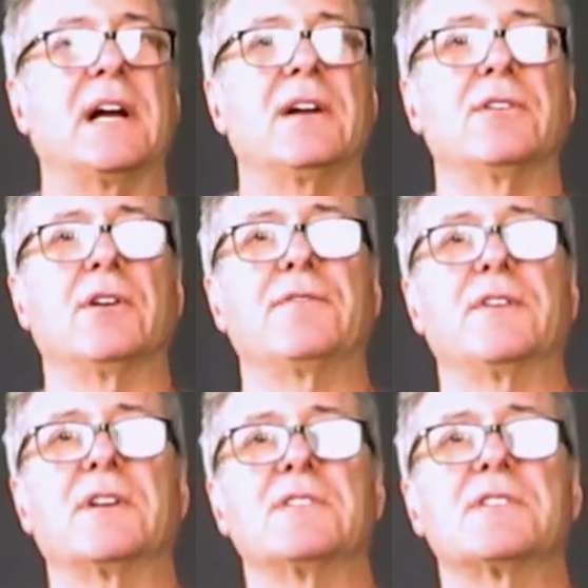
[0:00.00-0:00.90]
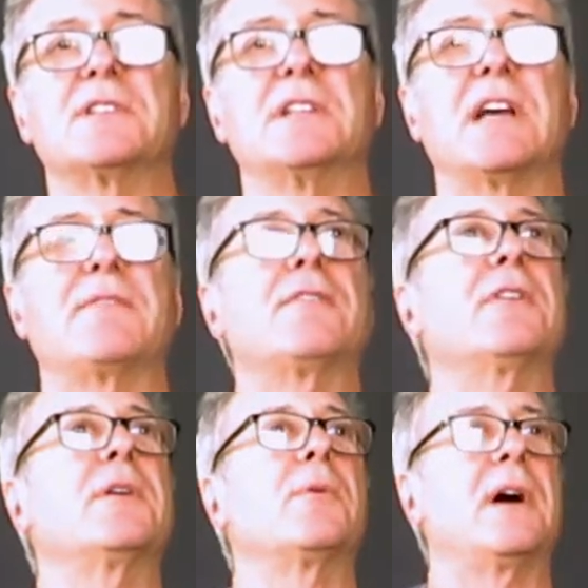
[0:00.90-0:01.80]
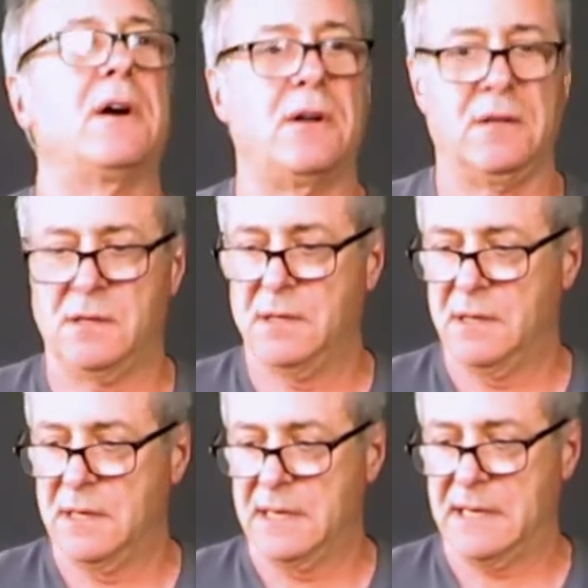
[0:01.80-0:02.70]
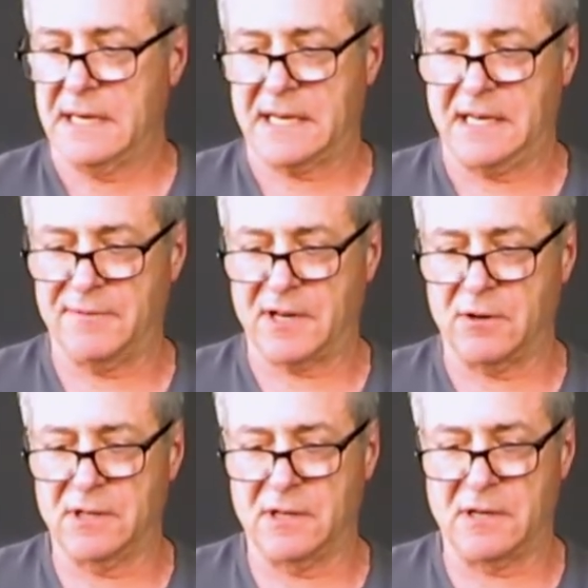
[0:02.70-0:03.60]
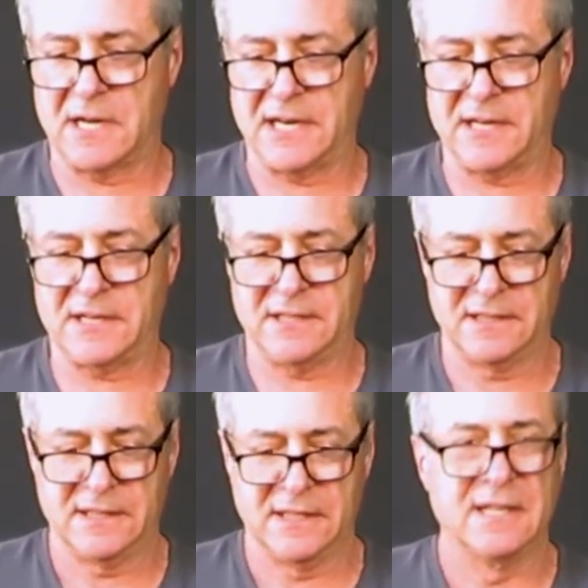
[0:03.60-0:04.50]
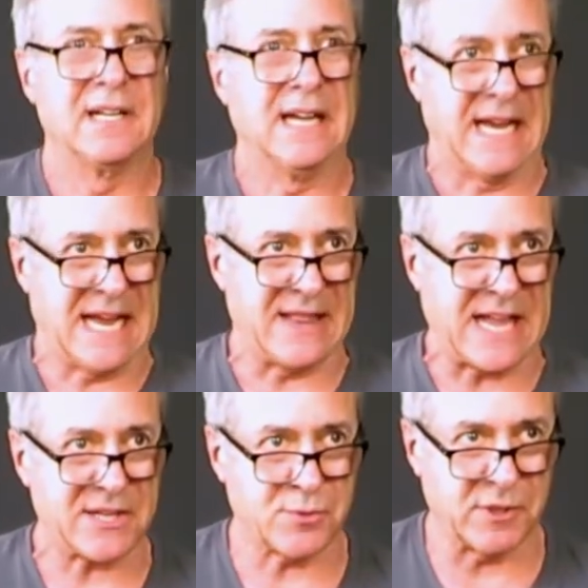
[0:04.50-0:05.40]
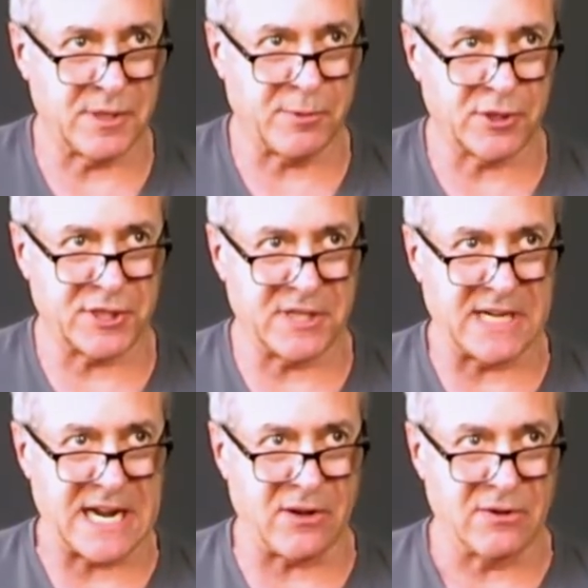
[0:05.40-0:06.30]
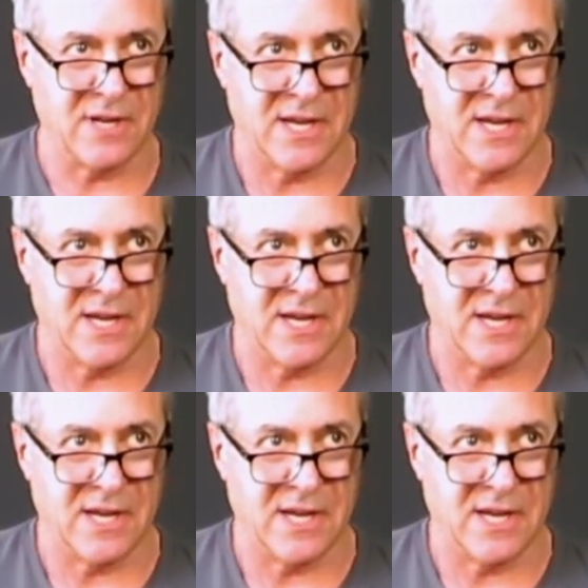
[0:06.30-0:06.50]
I don't know if you can see that very well, and I can even go a little higher, and that's really pushing it out.